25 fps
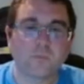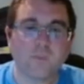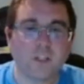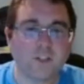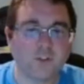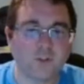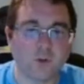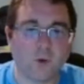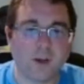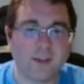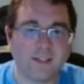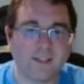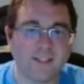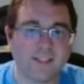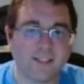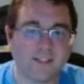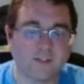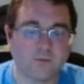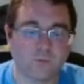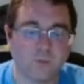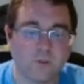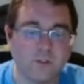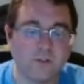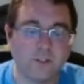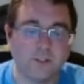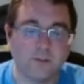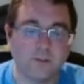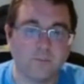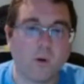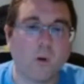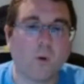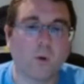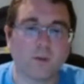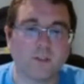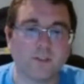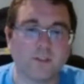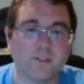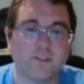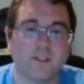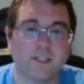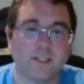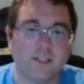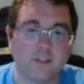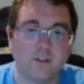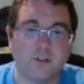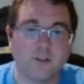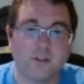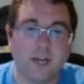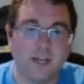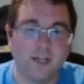So I think it's really important that
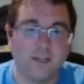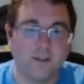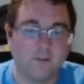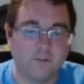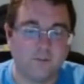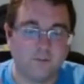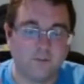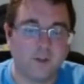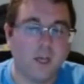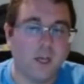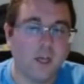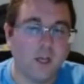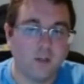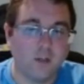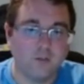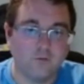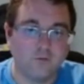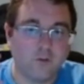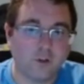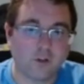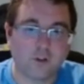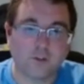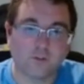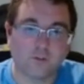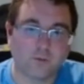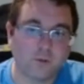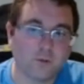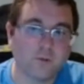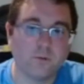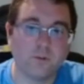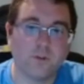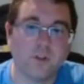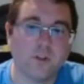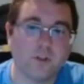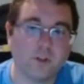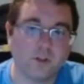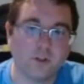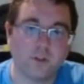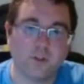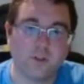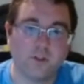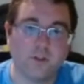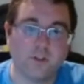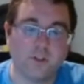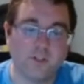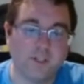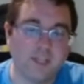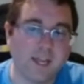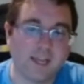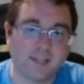you kind of look through
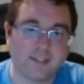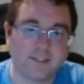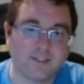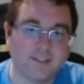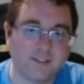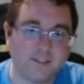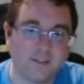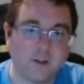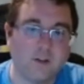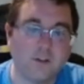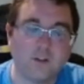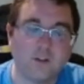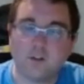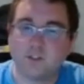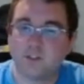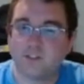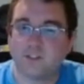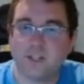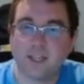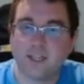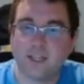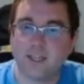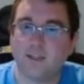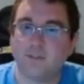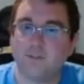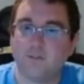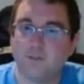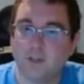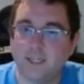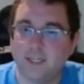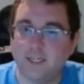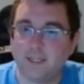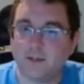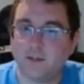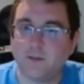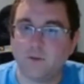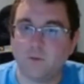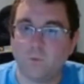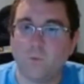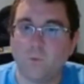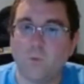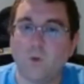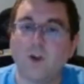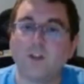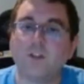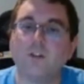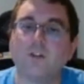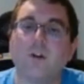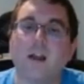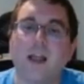the decks and understand like
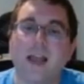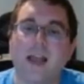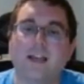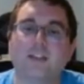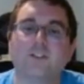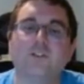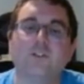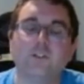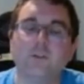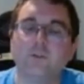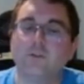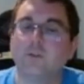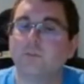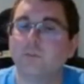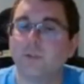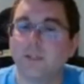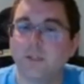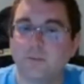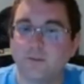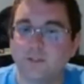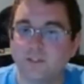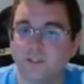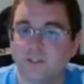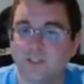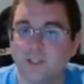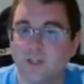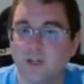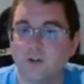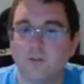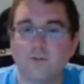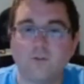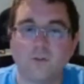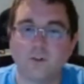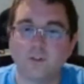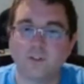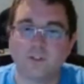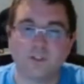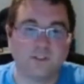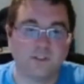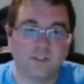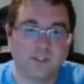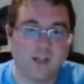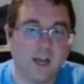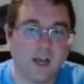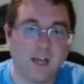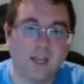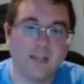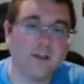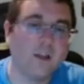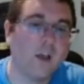what you're actually going to be able to sell versus
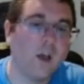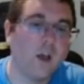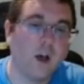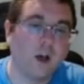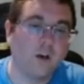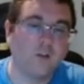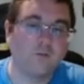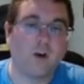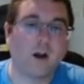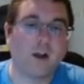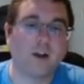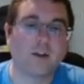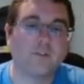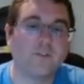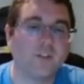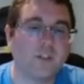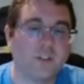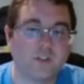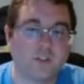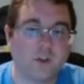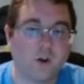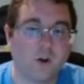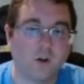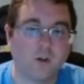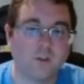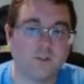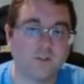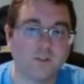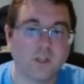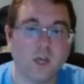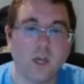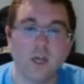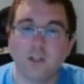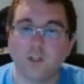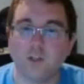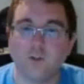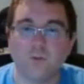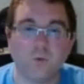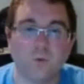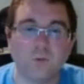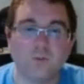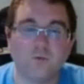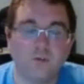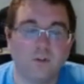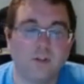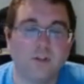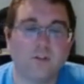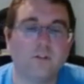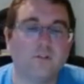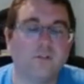not. A lot of these cards you would
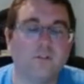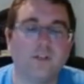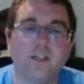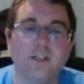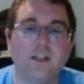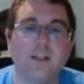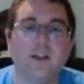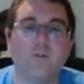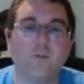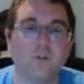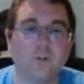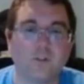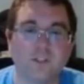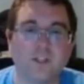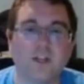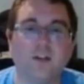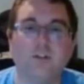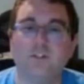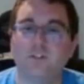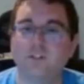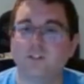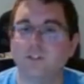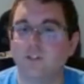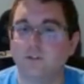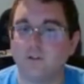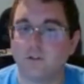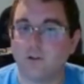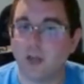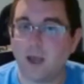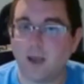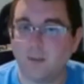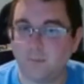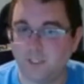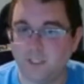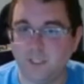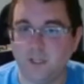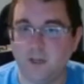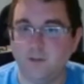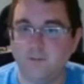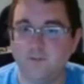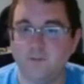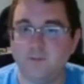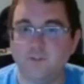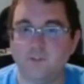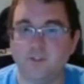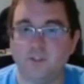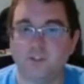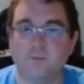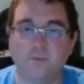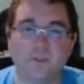literally never sell a single copy of
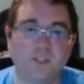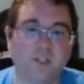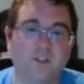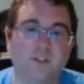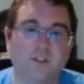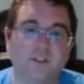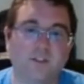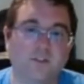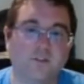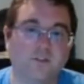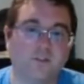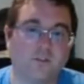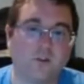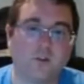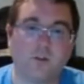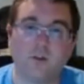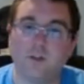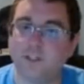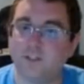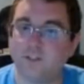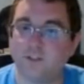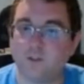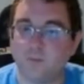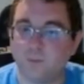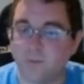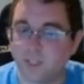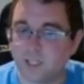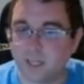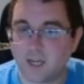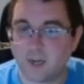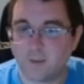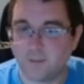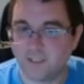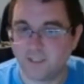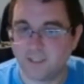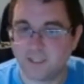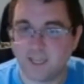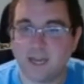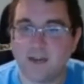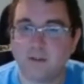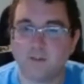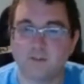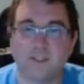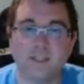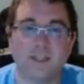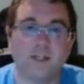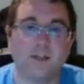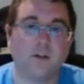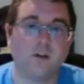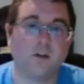just because there's already so many copies
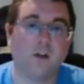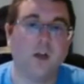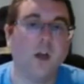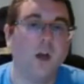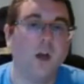out there